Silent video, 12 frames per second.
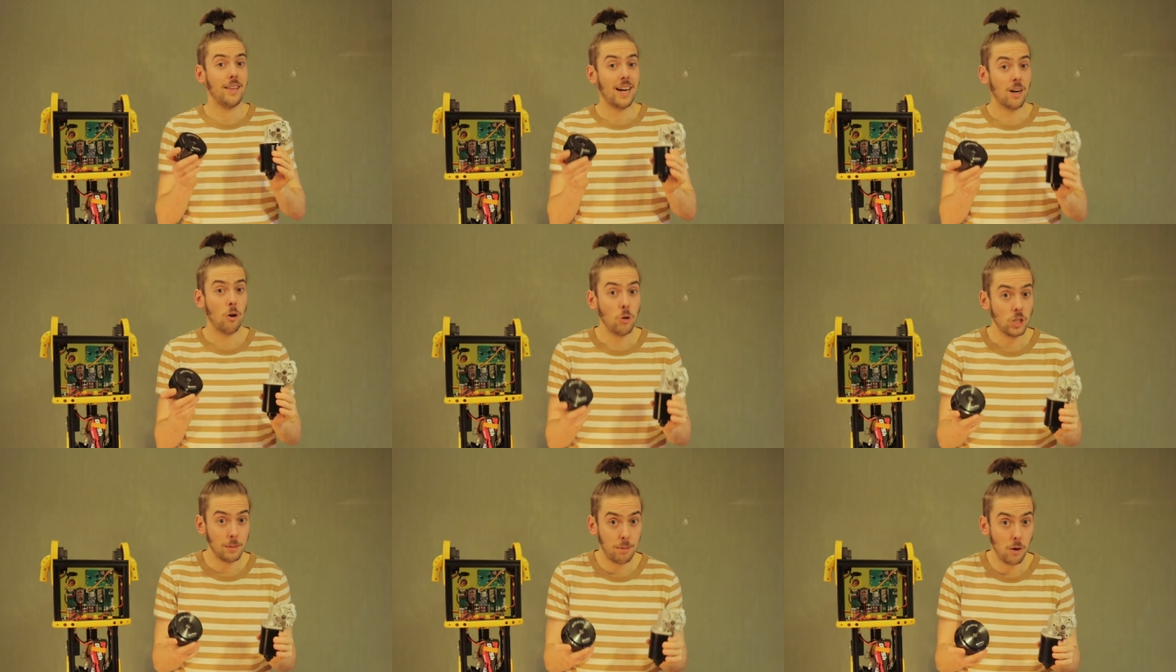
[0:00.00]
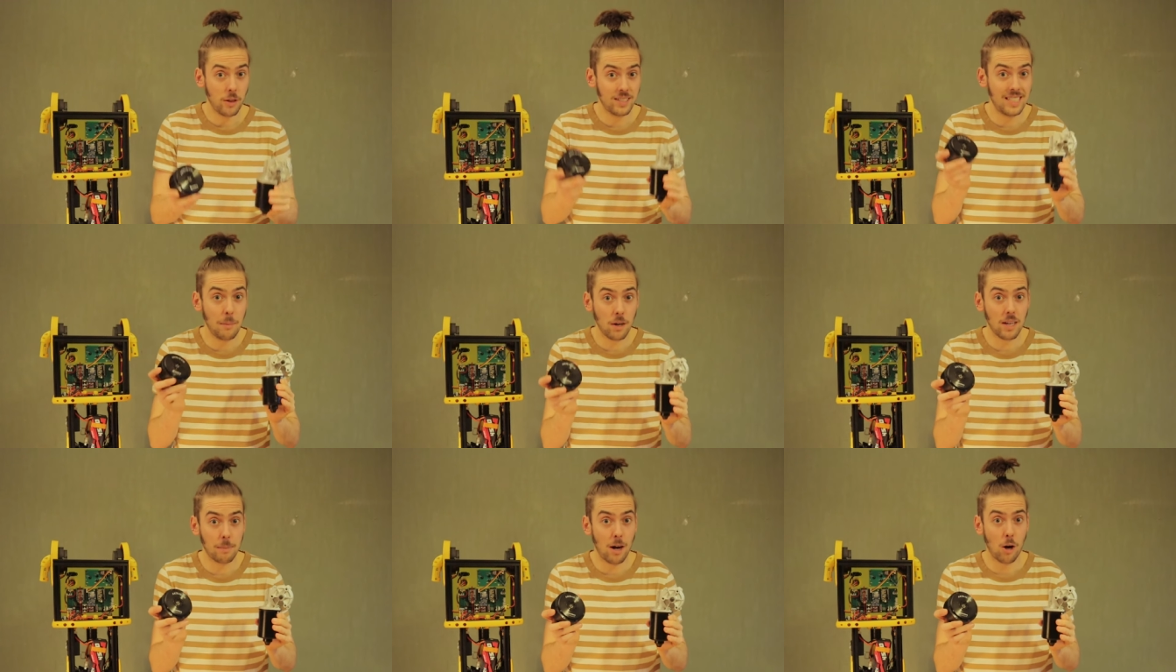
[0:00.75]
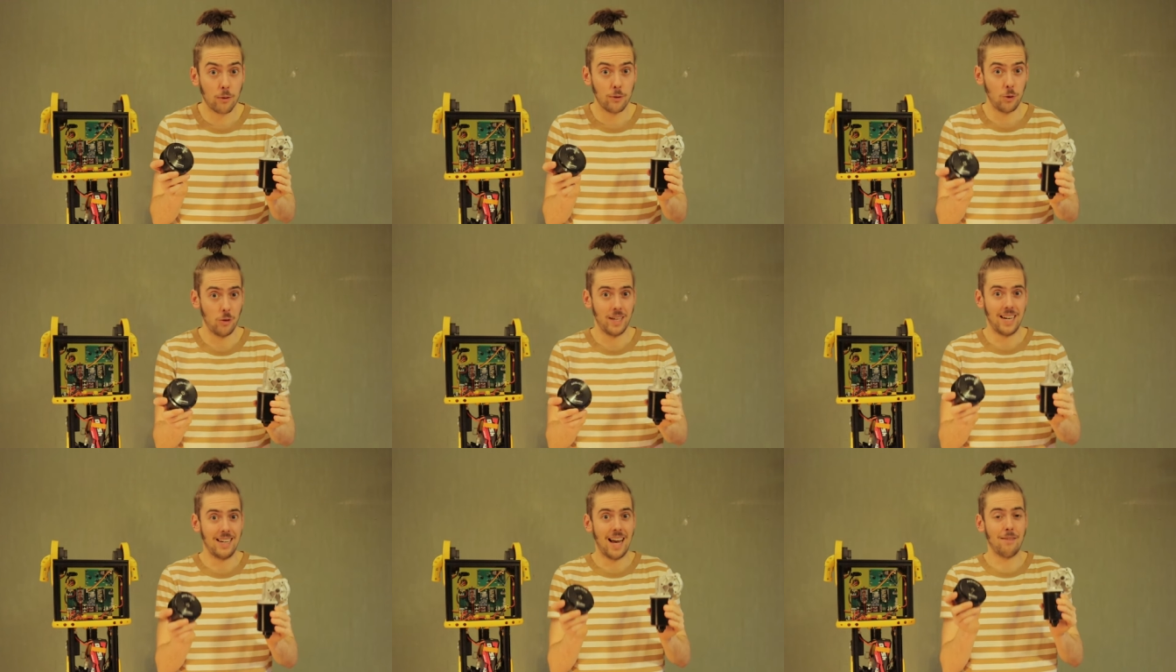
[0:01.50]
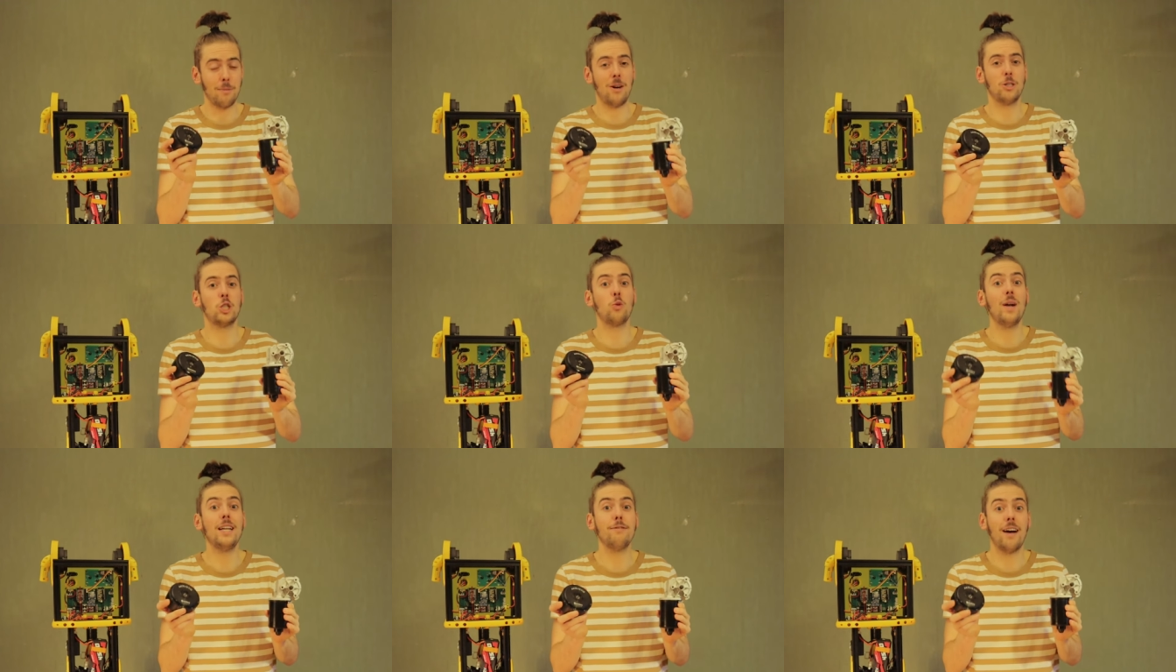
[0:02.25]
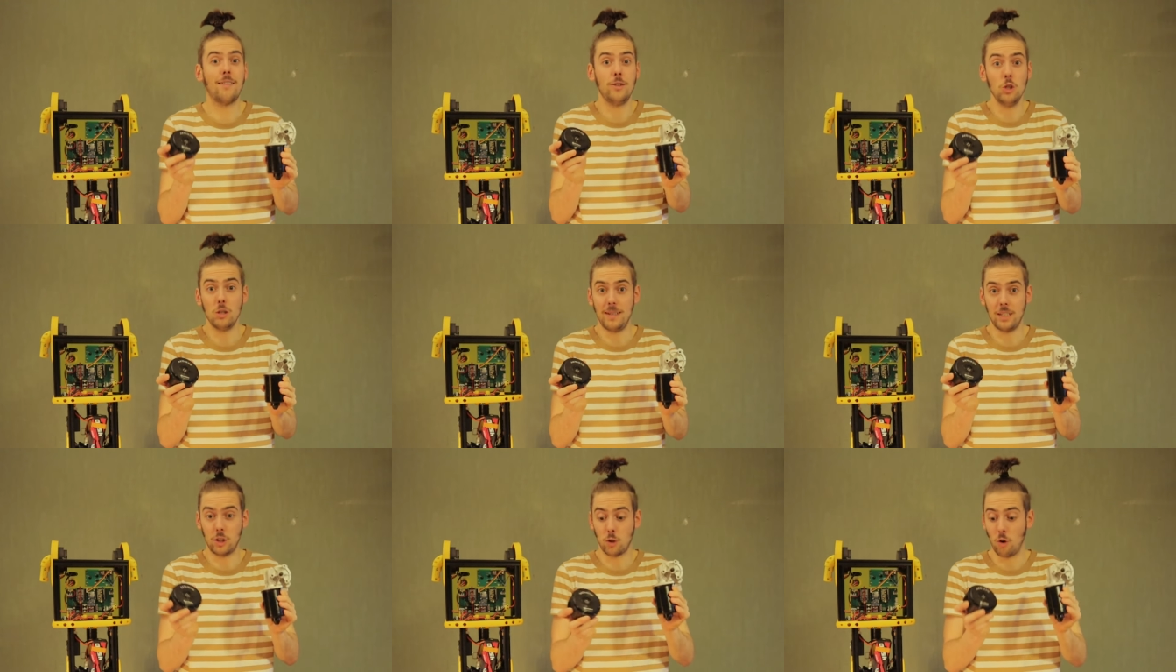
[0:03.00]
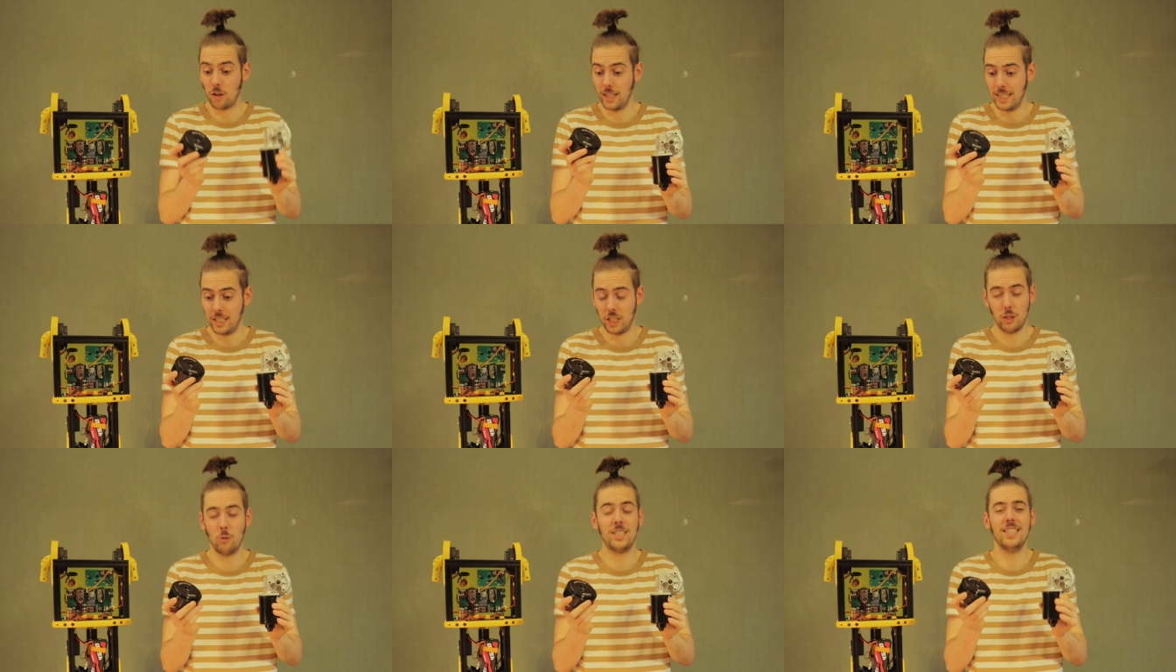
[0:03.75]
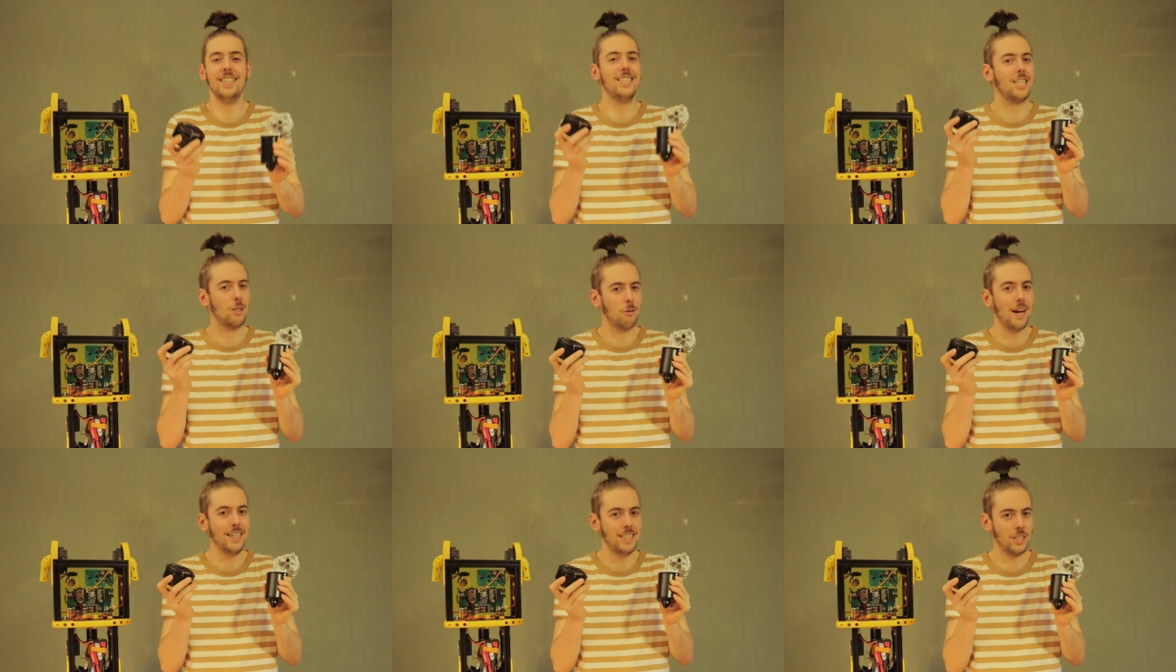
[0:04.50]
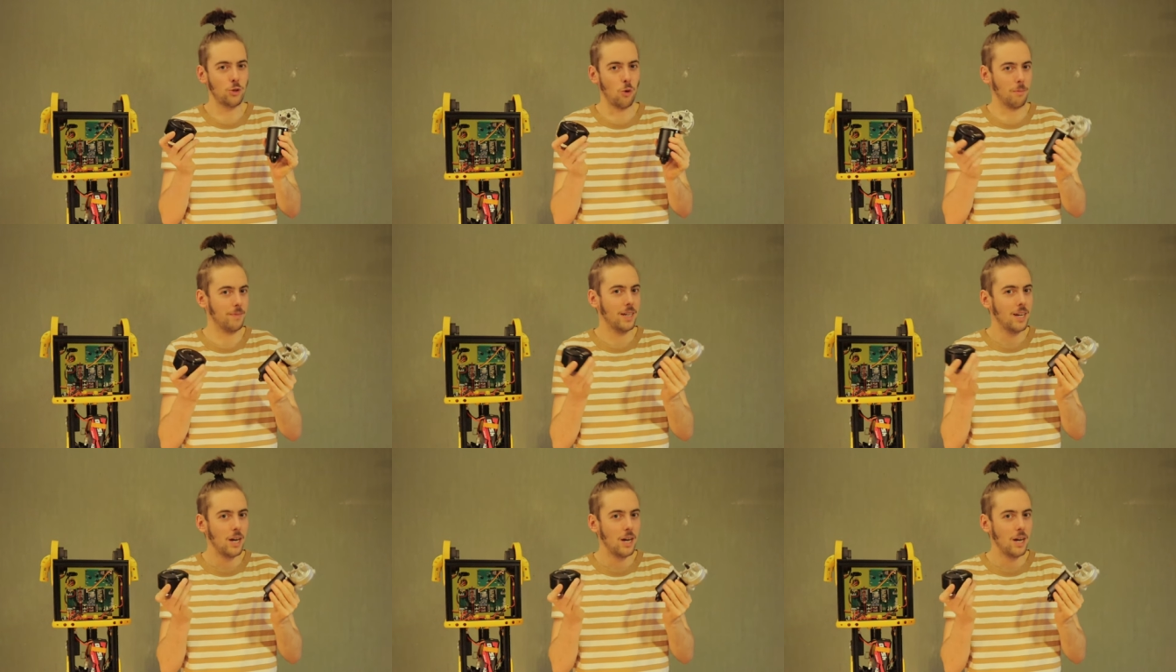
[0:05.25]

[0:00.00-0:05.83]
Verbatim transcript: They are also both similarly powerful. They have about 25 newton meters torque each, which is crazy strong.